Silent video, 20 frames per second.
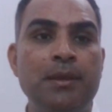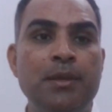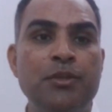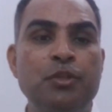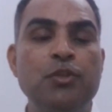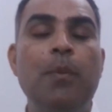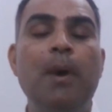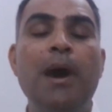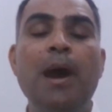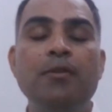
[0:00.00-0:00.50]

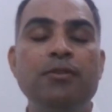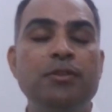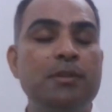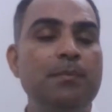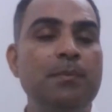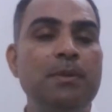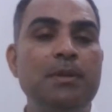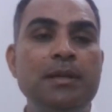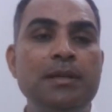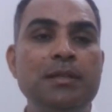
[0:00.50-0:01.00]
So
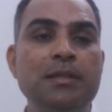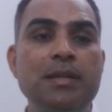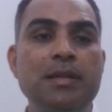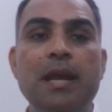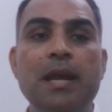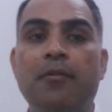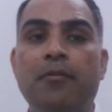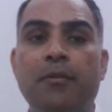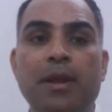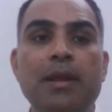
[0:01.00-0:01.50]
biosimilars
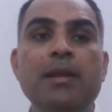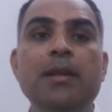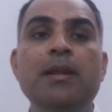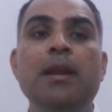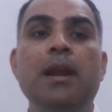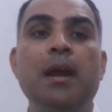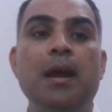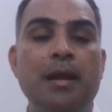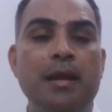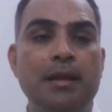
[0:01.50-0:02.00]
like
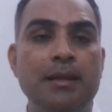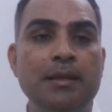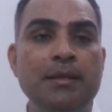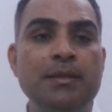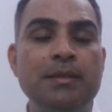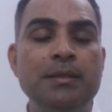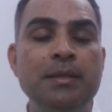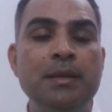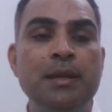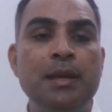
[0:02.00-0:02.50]

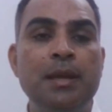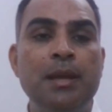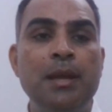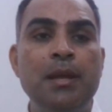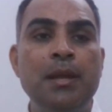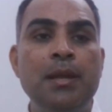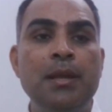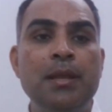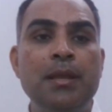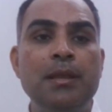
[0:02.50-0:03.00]
Ranieyes,
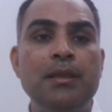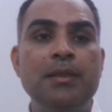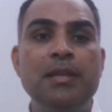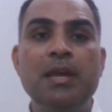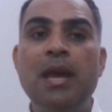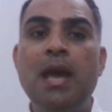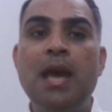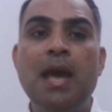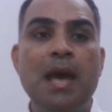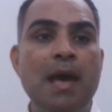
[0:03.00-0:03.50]

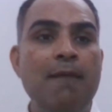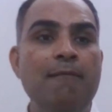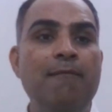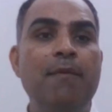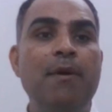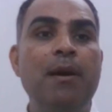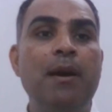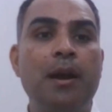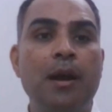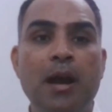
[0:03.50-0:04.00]
they
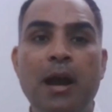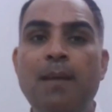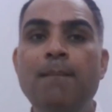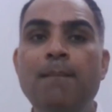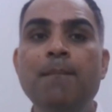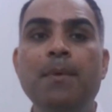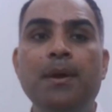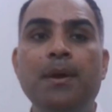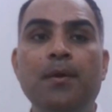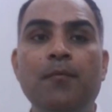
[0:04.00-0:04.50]
have
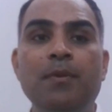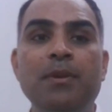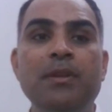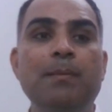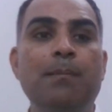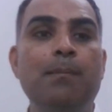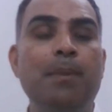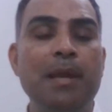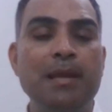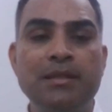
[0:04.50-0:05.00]
come with
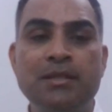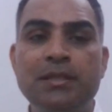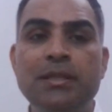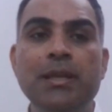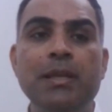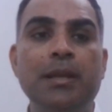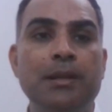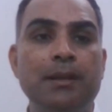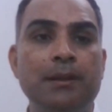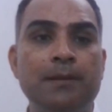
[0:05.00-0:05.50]
a
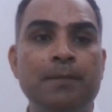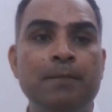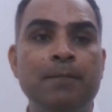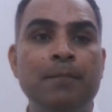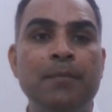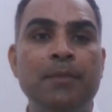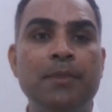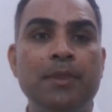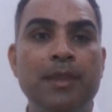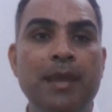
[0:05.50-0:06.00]
blessing
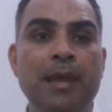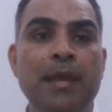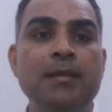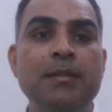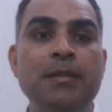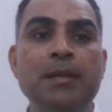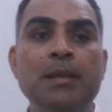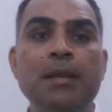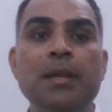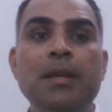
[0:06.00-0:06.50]

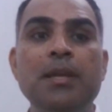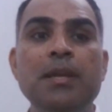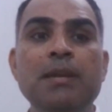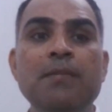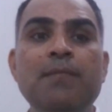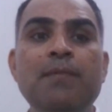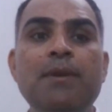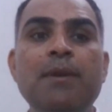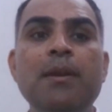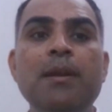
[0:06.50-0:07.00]
that
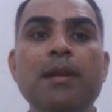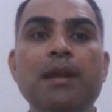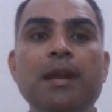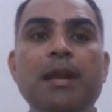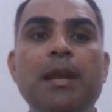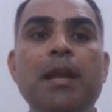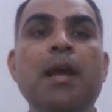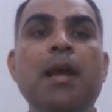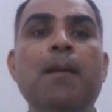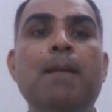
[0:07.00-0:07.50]
even
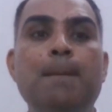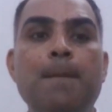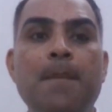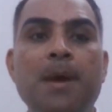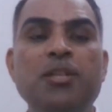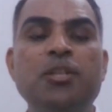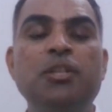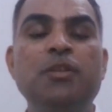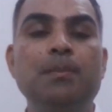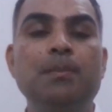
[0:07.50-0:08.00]
in a
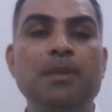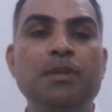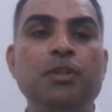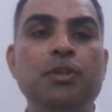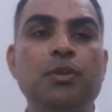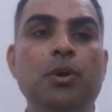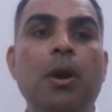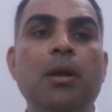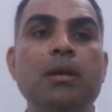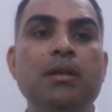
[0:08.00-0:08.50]
much,
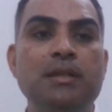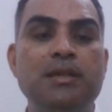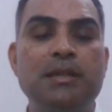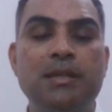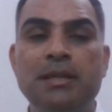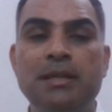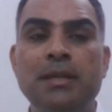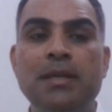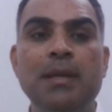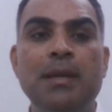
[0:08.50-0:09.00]
much
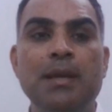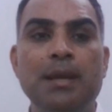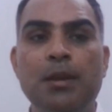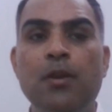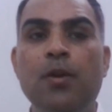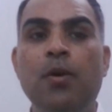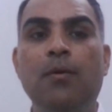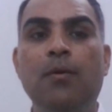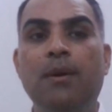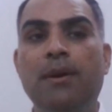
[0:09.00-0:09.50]
cost, you
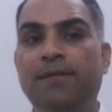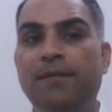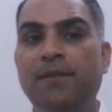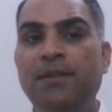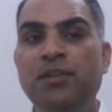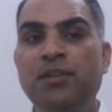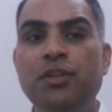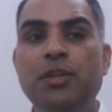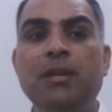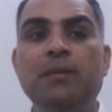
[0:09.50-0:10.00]
know,
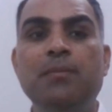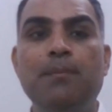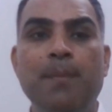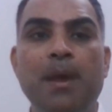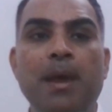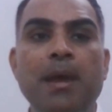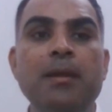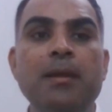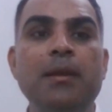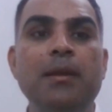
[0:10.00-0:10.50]
efficient
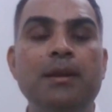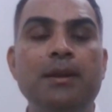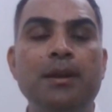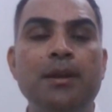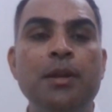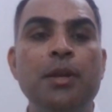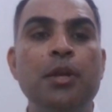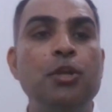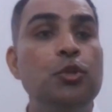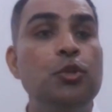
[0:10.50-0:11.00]
manner,
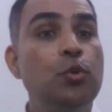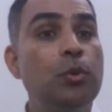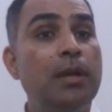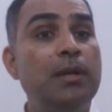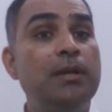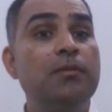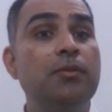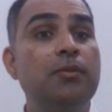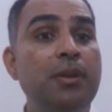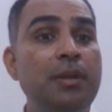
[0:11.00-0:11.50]
you
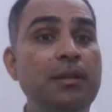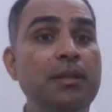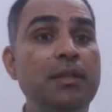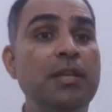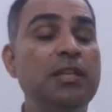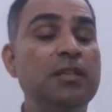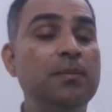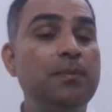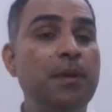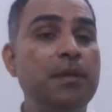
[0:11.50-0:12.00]
can treat
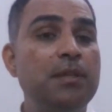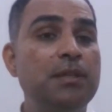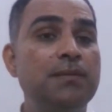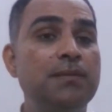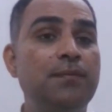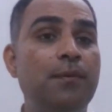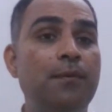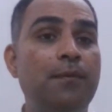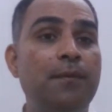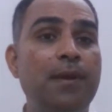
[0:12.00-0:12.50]
these patients
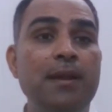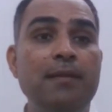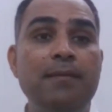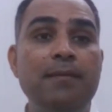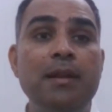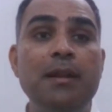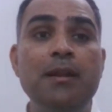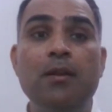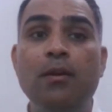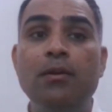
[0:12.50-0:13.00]
for a very,
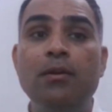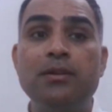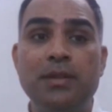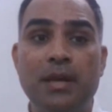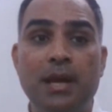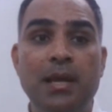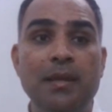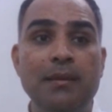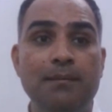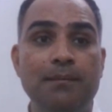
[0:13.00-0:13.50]
very long
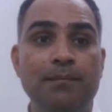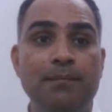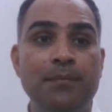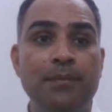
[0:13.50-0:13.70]
time.